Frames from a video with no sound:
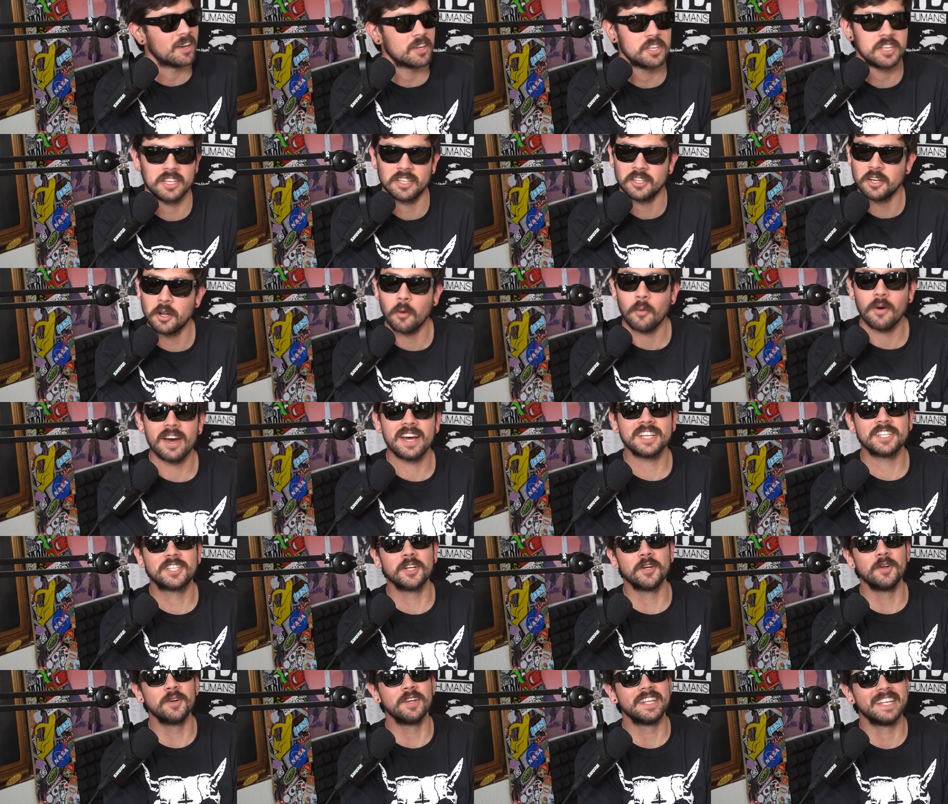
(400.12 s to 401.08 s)
You know what,
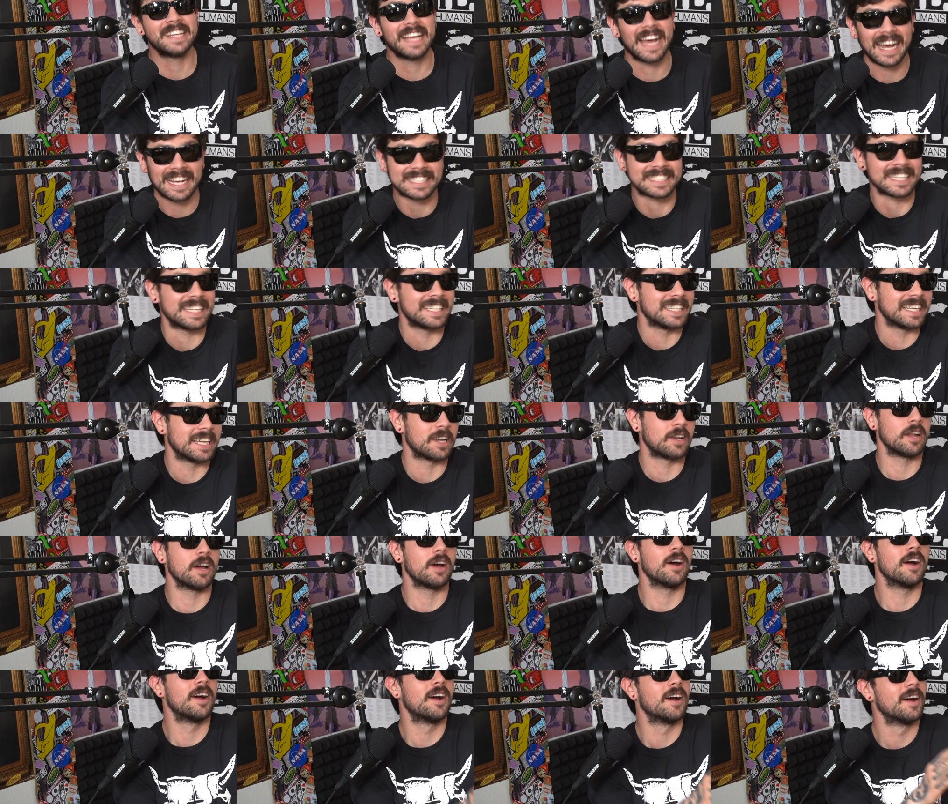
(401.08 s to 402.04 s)
dude? dude yes, I
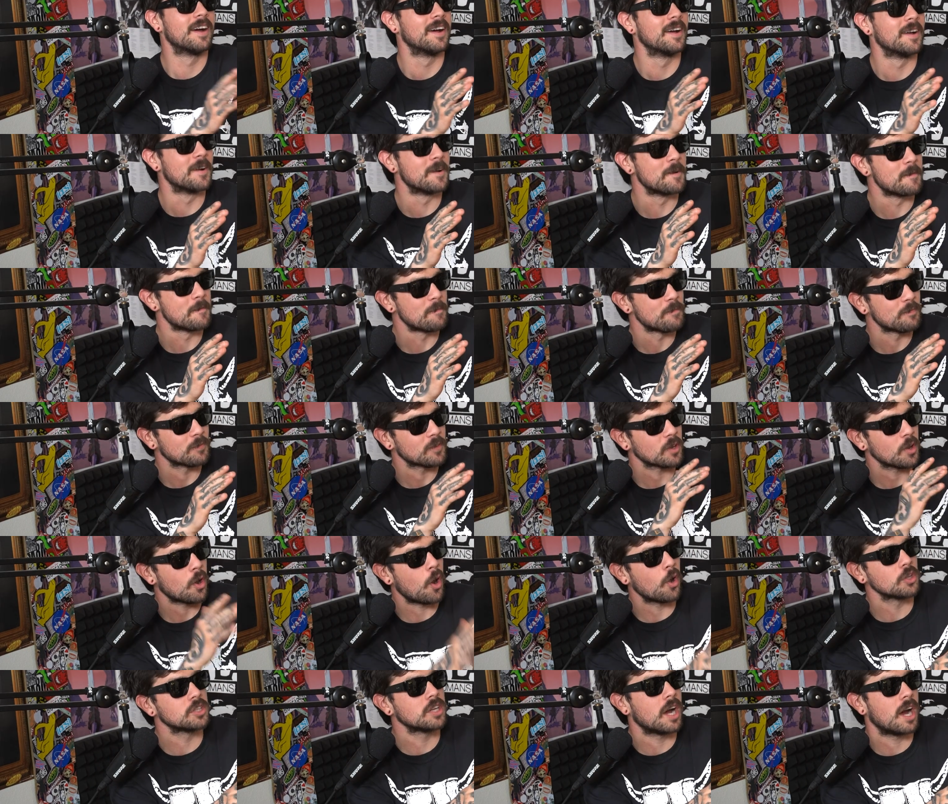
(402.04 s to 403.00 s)
did. Bro, gotta stand on
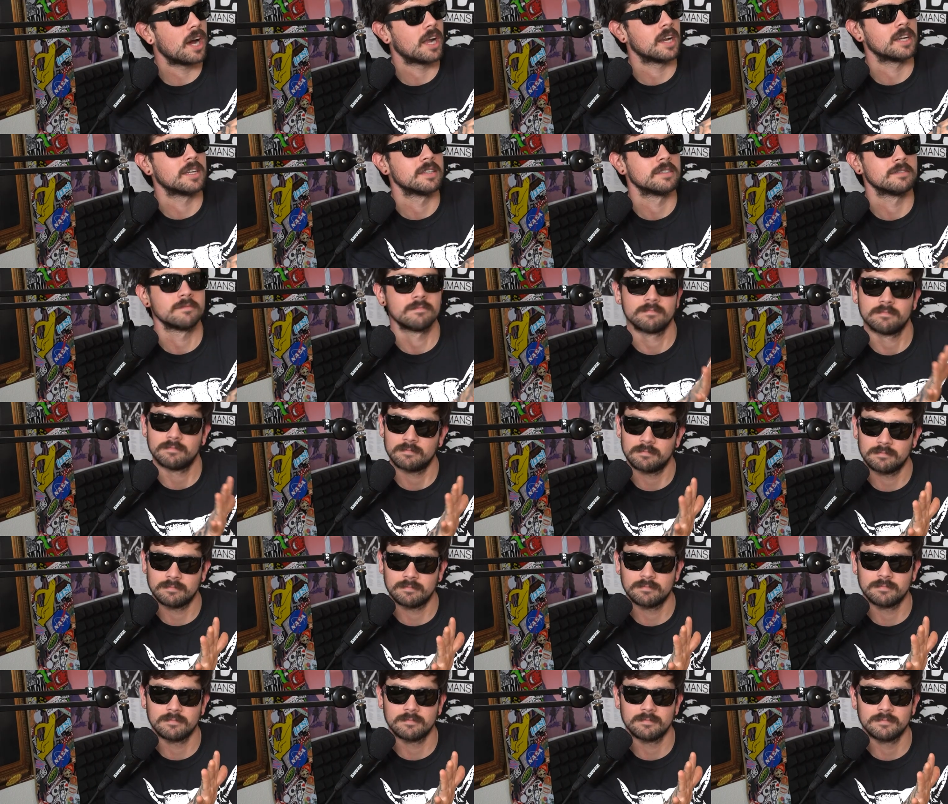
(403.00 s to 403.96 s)
business. Hold on.
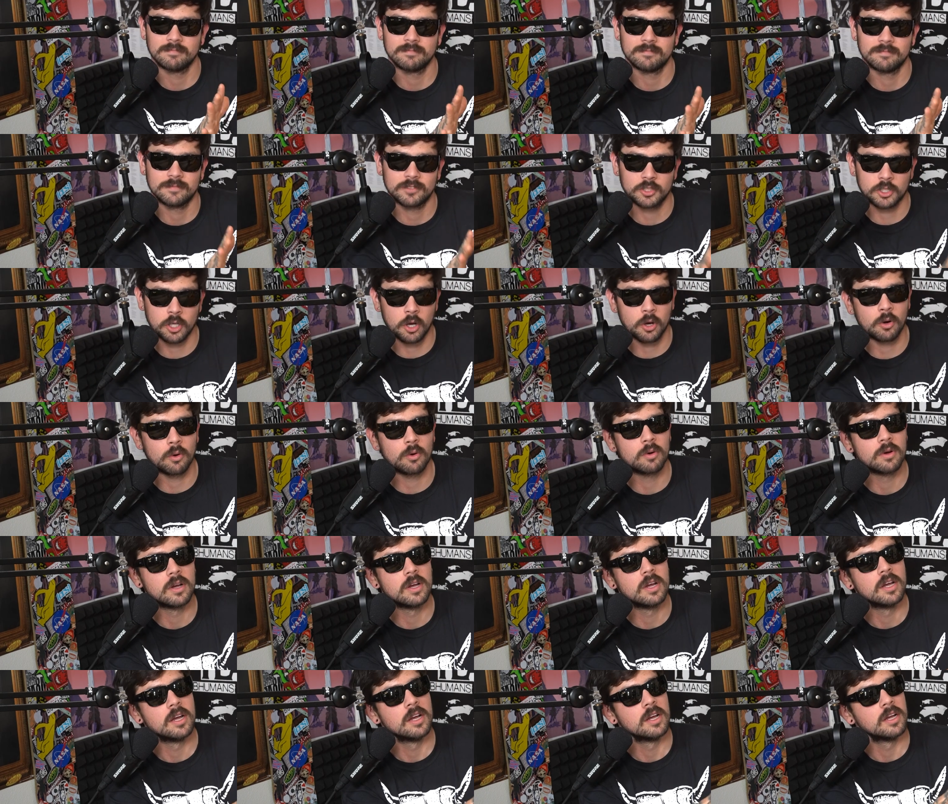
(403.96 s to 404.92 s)
So,
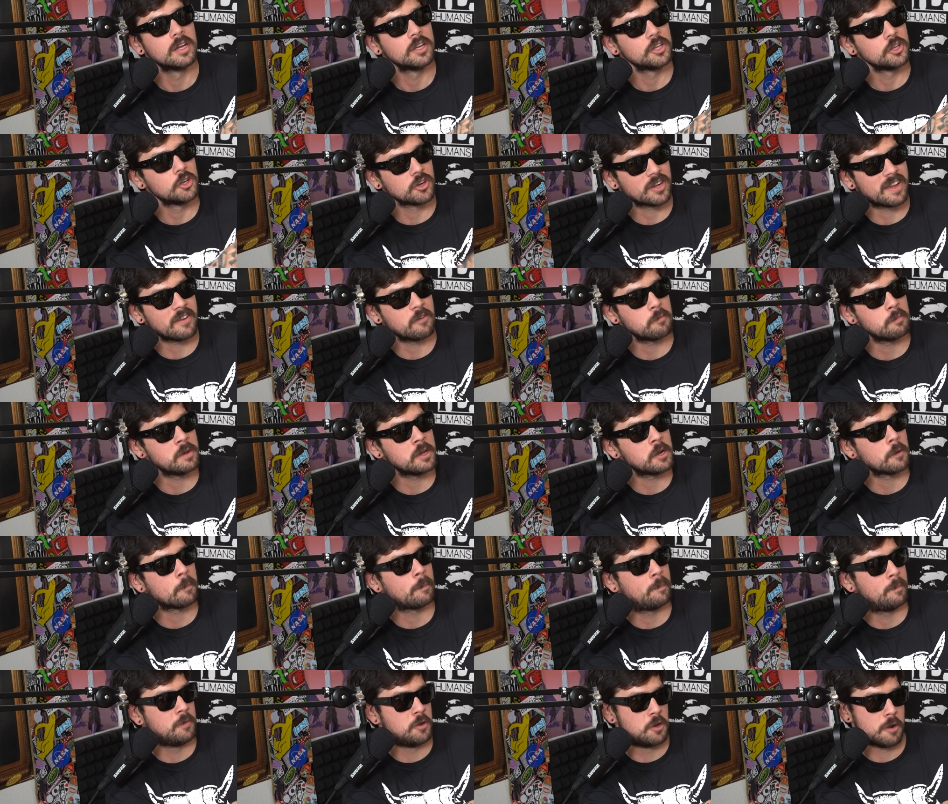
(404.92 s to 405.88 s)
you're giving me
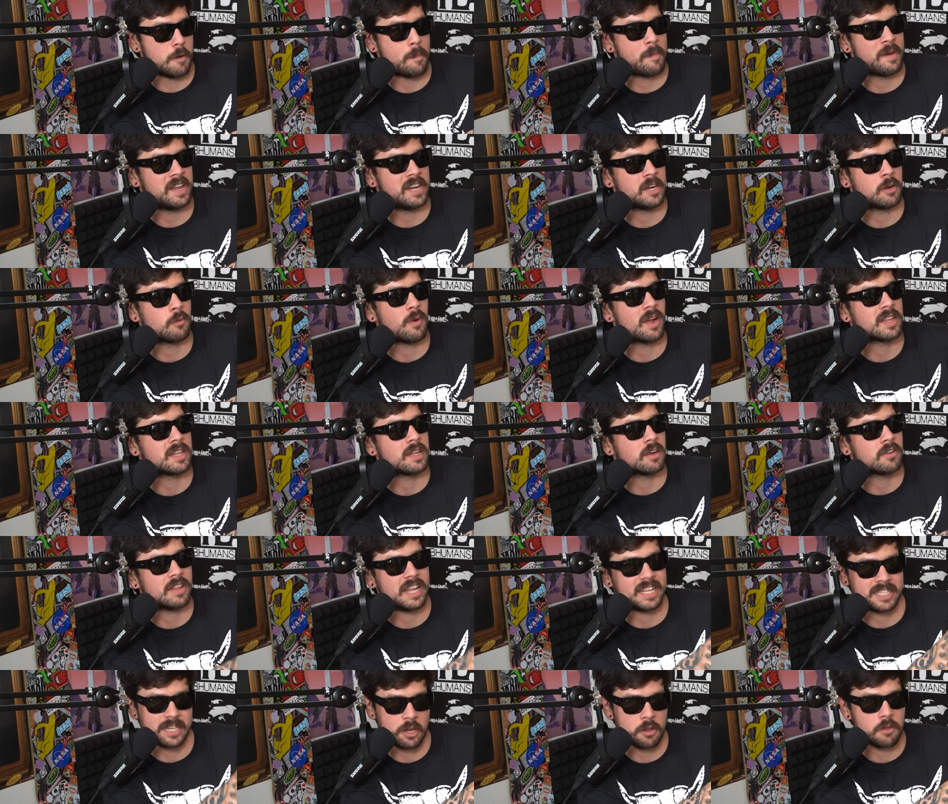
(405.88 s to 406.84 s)
your, your opinion right there.
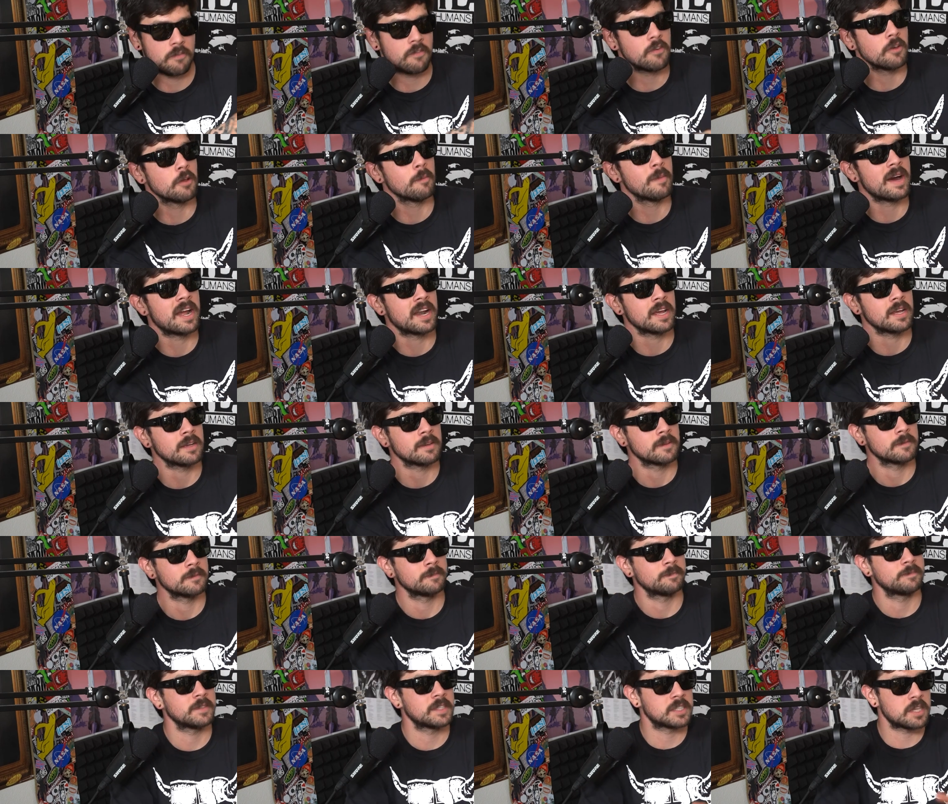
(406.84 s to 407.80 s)
That's how you feel about it?
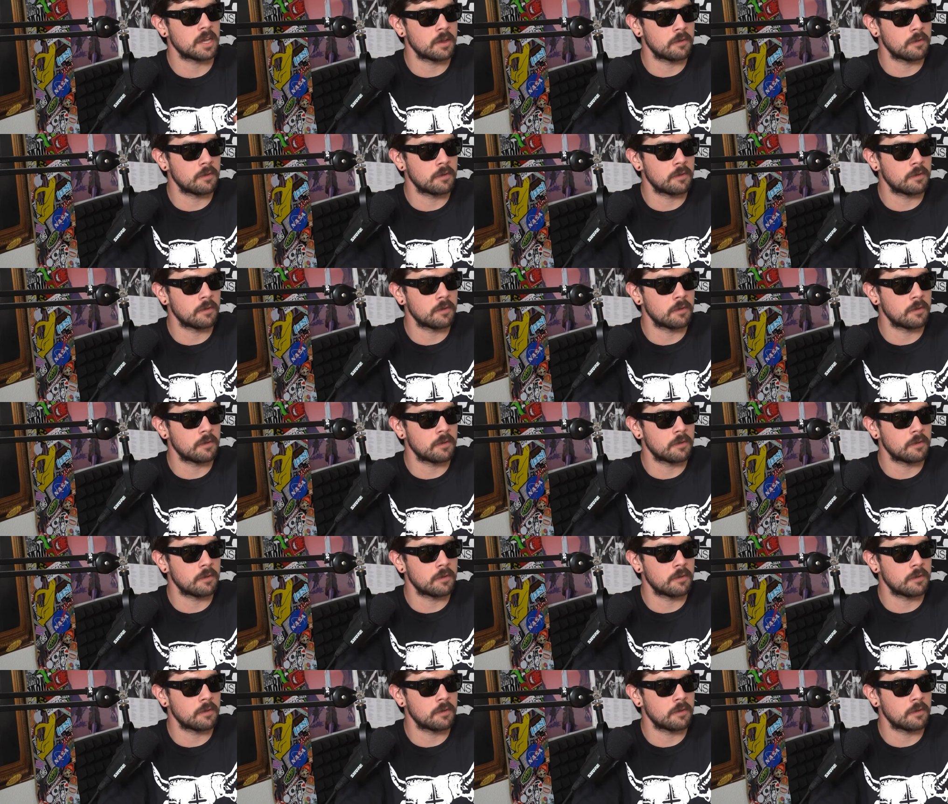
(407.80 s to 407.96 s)
That's